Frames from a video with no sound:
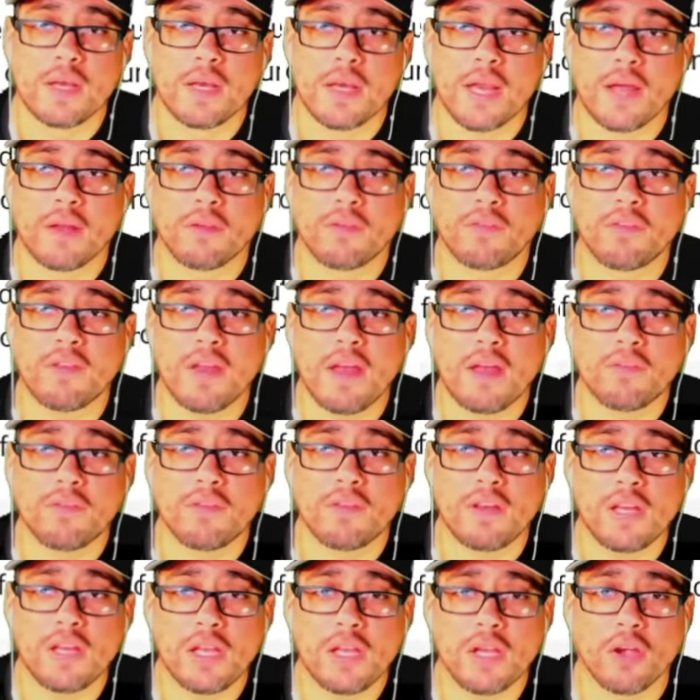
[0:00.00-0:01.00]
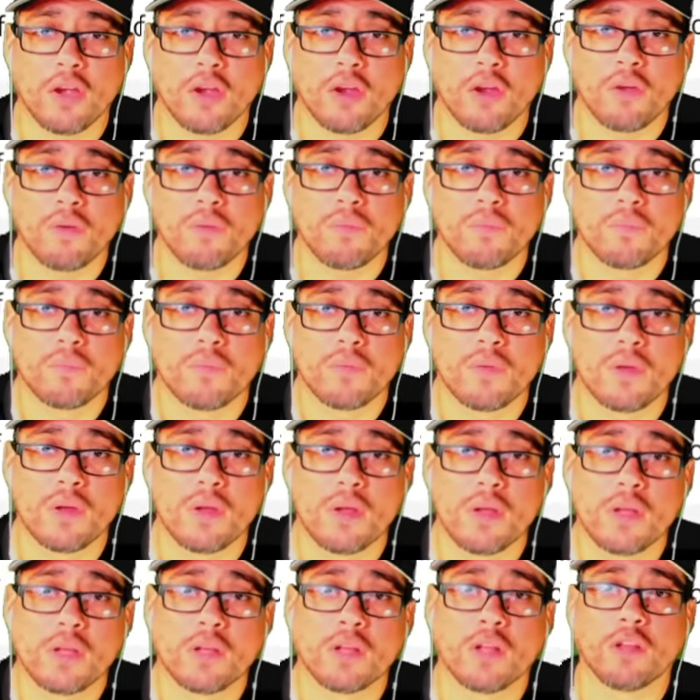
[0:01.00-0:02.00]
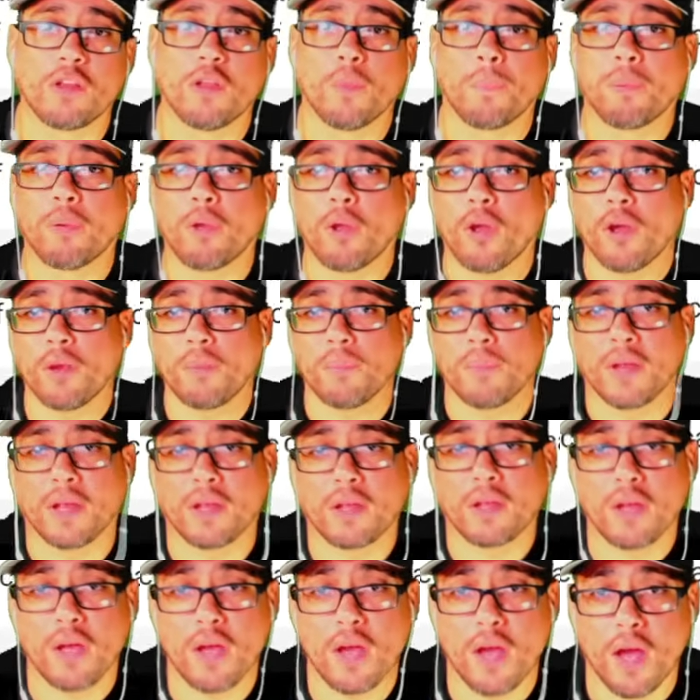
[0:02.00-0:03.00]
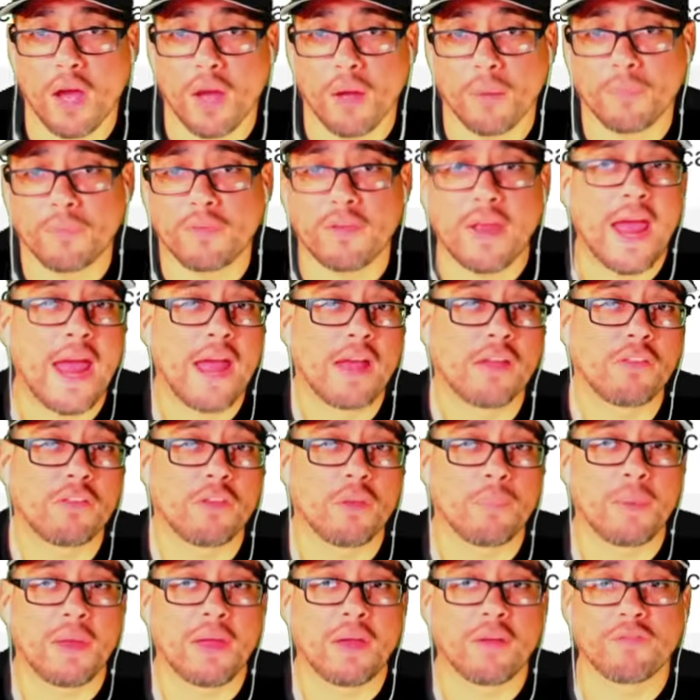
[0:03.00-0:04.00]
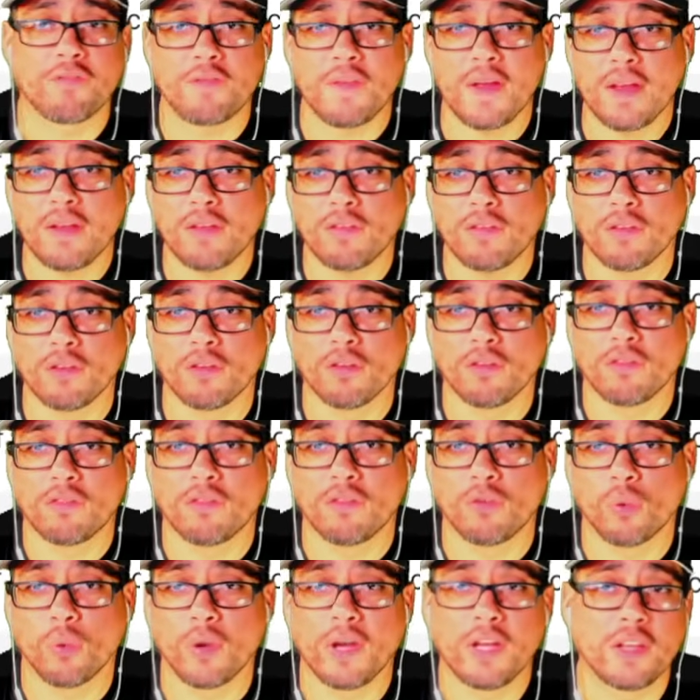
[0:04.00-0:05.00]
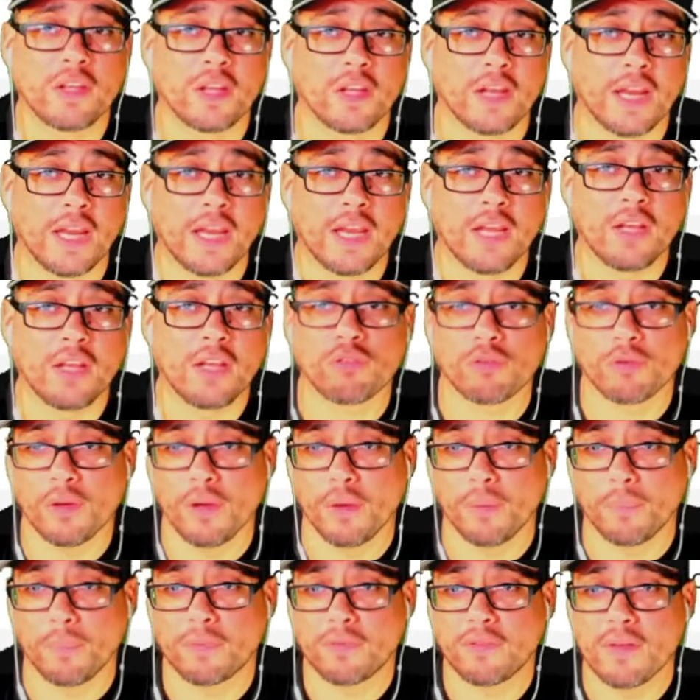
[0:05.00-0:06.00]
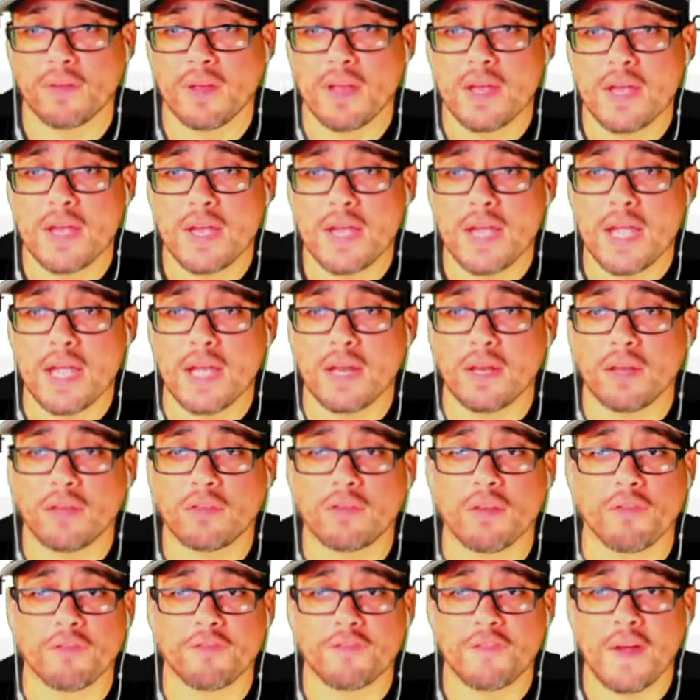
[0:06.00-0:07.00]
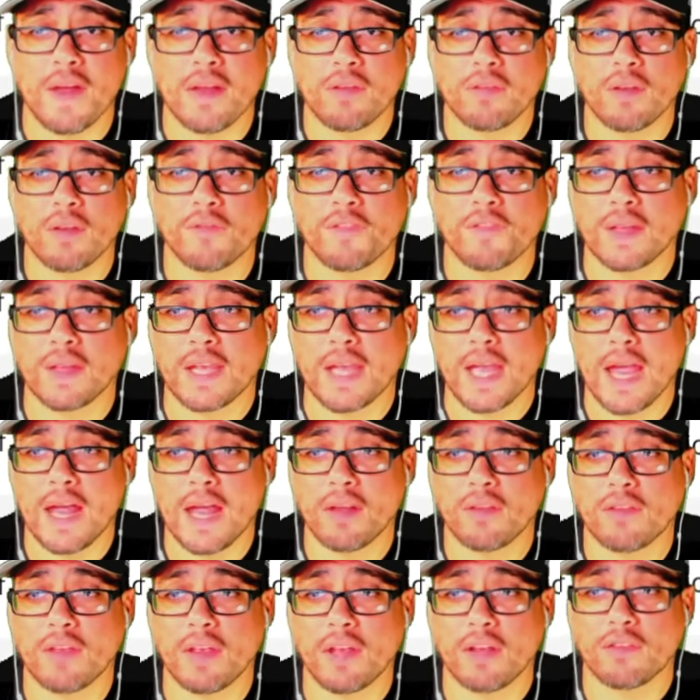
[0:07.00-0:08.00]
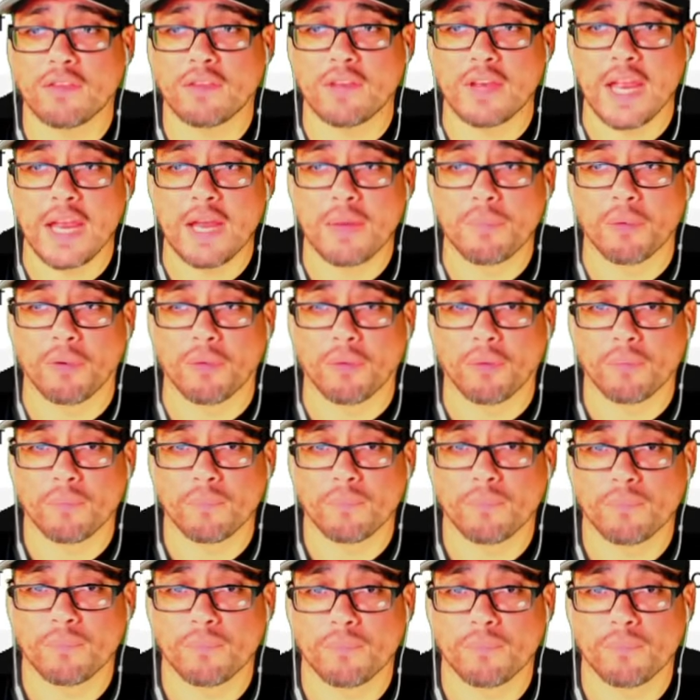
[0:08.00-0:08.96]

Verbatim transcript: Now it says here, the deployment comes as the bear faces dwindling troops in its offensive against its neighbor.